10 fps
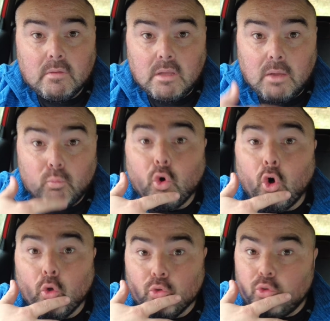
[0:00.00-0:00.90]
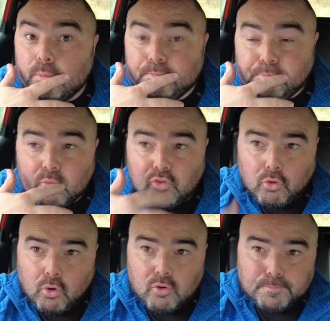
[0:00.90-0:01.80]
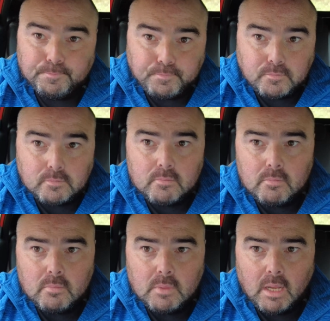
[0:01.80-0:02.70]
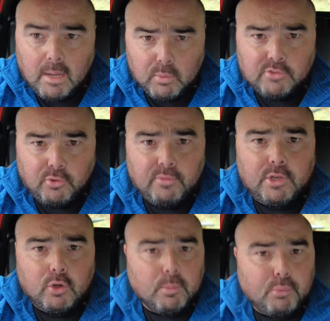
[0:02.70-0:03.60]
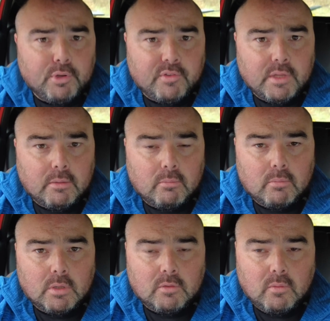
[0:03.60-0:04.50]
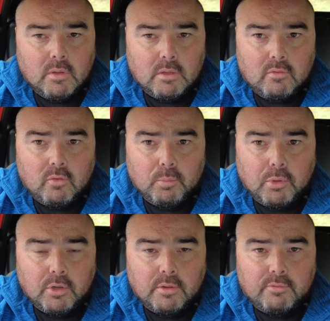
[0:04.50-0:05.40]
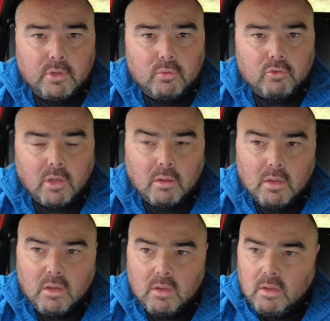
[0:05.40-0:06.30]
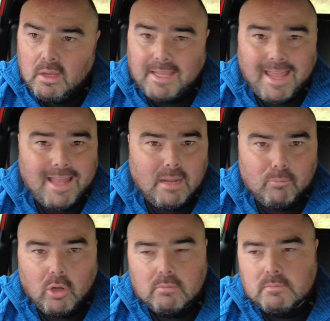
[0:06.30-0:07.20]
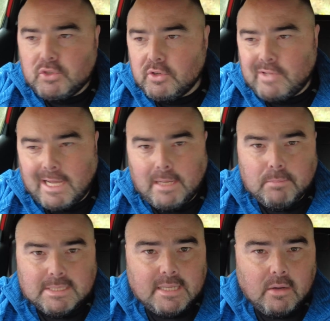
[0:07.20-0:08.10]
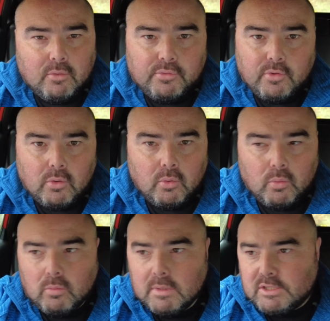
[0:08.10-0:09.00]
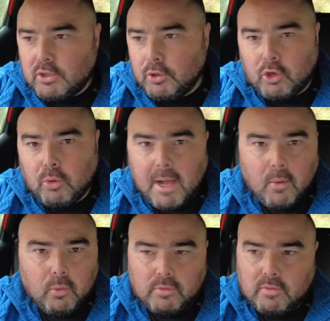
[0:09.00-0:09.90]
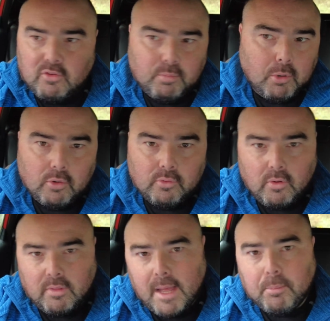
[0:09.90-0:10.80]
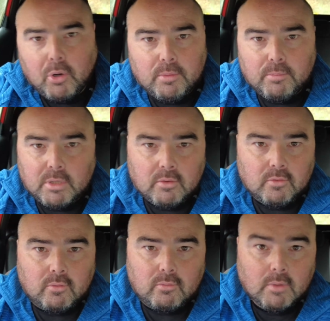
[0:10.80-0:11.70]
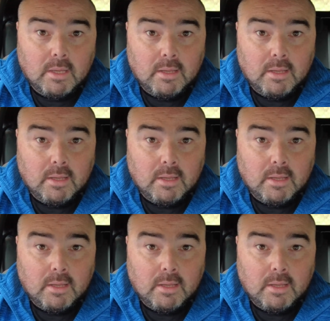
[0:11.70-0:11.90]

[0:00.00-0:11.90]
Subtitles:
rolls. So I will do a video on printing at some point in the future. Again, I'm not sort of tying myself to it's going to come out at this point or that point, because